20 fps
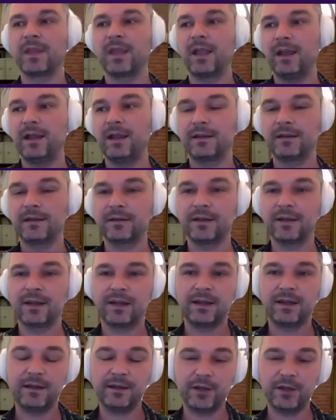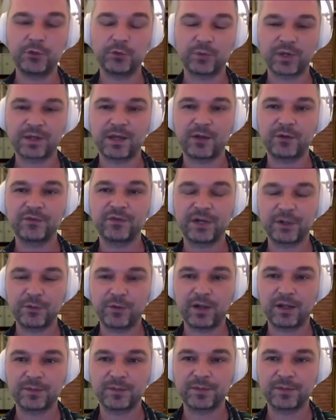And it works out very well,